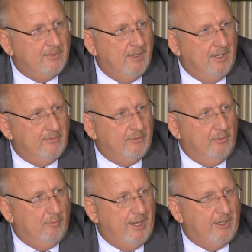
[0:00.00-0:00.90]
Okay,
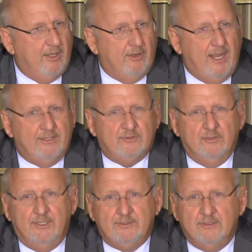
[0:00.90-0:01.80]
so the regulator has to
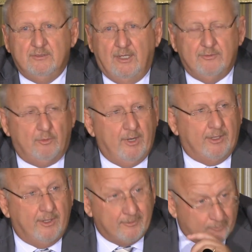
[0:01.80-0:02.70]
listen. I was a
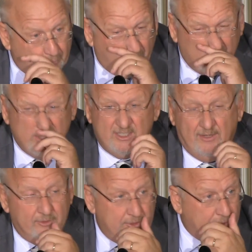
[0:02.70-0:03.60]
regulator for
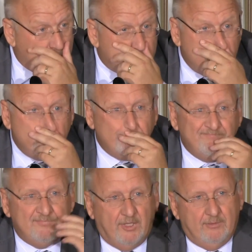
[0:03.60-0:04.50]
27 years.
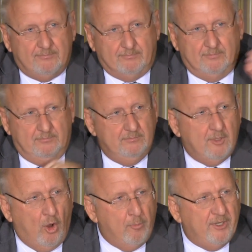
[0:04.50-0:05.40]

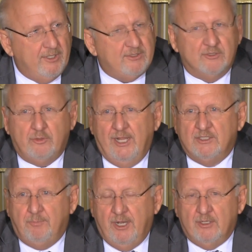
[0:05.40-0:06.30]
Openness and
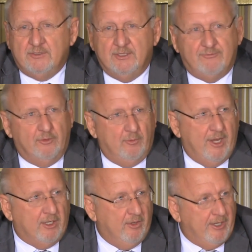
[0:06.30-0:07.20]
transparency for the
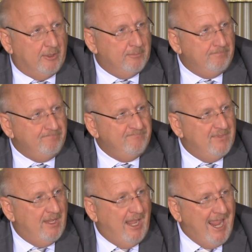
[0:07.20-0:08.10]
regulator
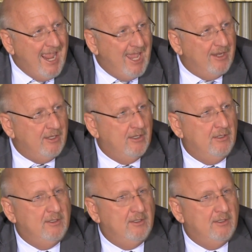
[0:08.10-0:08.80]
and